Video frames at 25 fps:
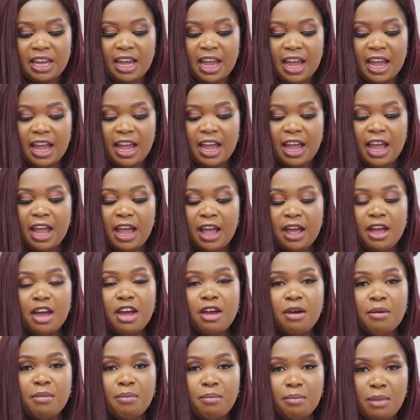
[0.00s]
here
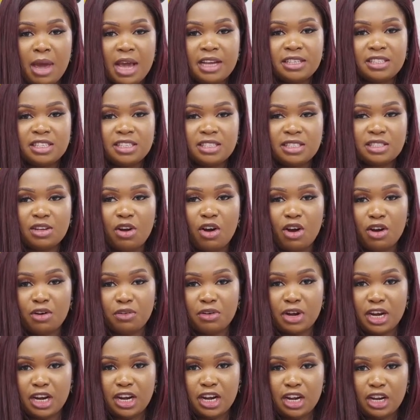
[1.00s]
Make this
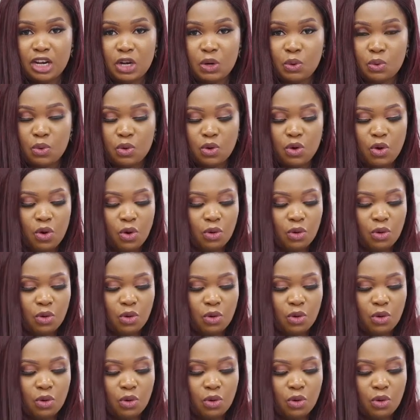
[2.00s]
curry look